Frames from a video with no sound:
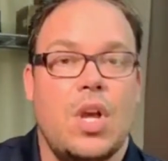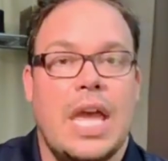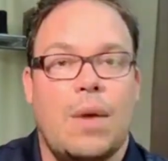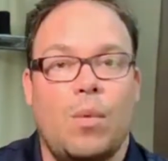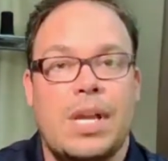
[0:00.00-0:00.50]

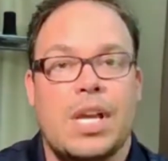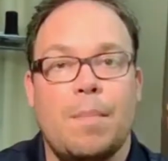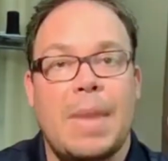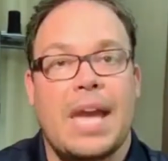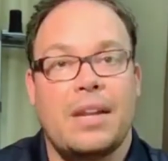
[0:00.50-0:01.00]
And we
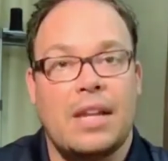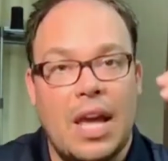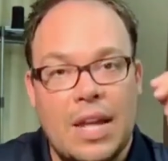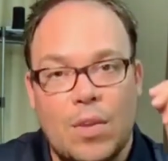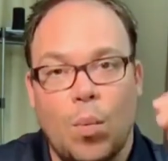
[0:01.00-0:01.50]
command
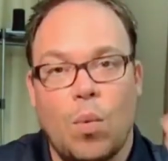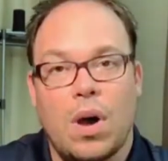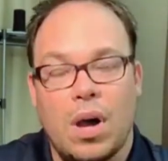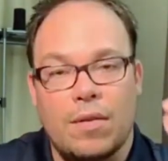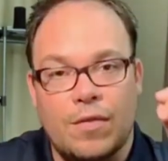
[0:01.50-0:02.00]
the
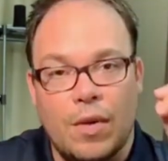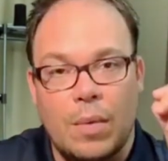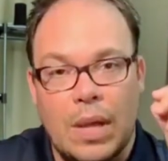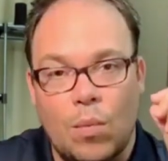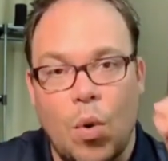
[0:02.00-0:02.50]
uh, from
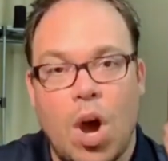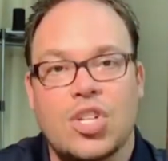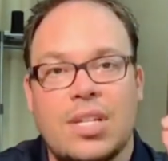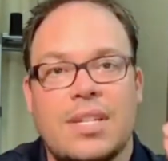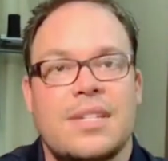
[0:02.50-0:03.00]
in
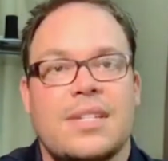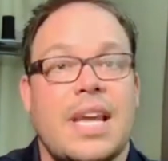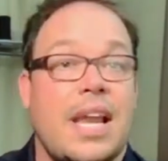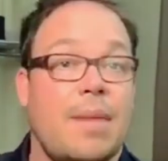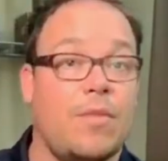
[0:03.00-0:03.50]
Washington
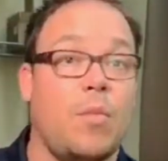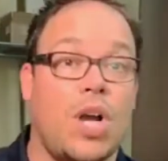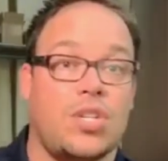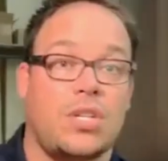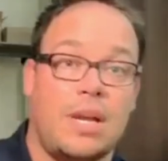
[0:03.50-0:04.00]
state. I'm from
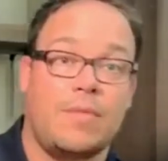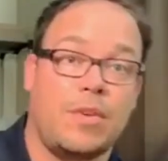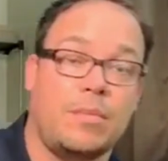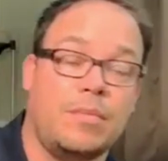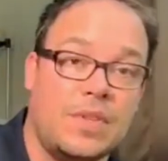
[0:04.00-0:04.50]
Washington, I'm
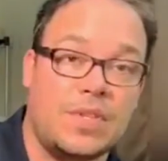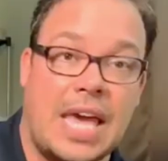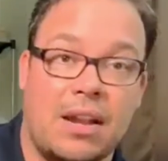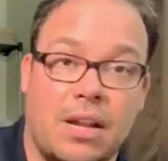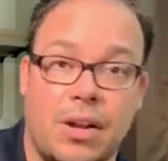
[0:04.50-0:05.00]
from the
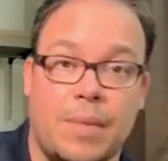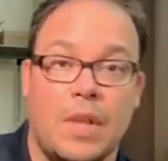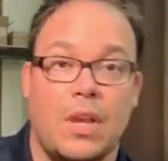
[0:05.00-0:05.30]
Seattle area.